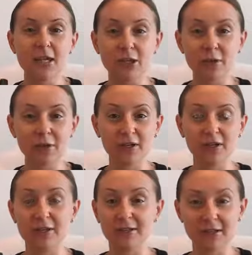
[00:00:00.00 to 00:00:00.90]
You
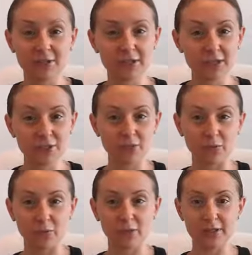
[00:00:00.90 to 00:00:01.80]
can literally
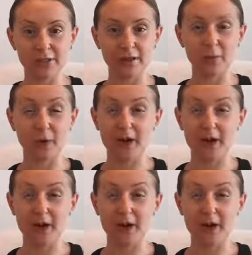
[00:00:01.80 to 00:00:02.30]
just roll this on